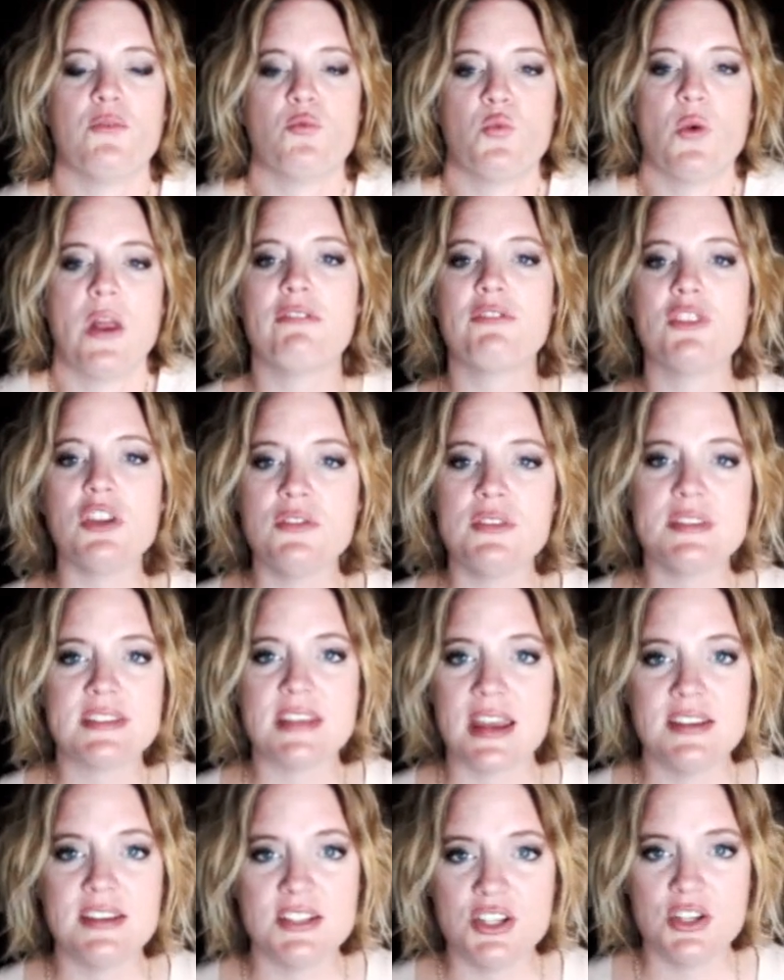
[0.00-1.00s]
whatever you
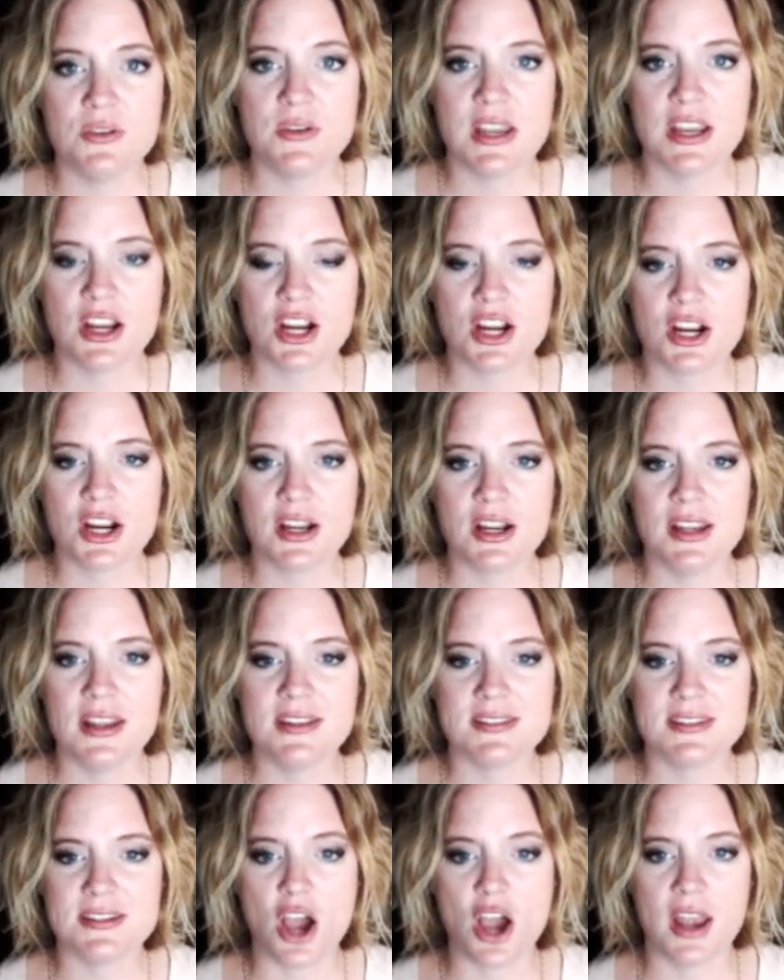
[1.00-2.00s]
decide to do here.
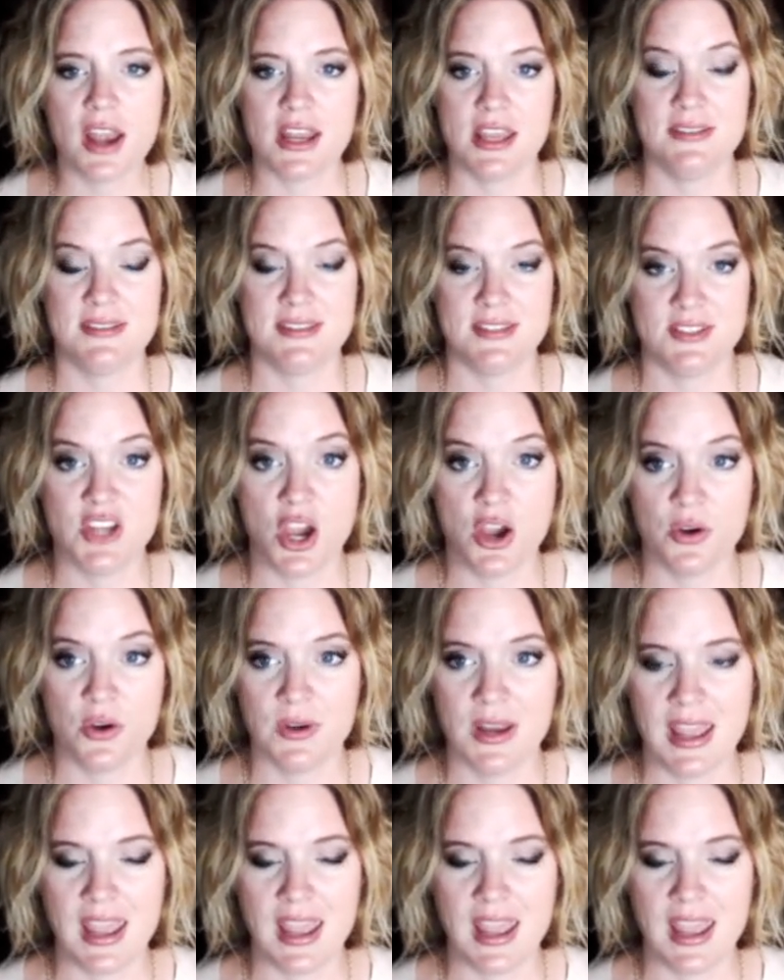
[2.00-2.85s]
It's not in stone.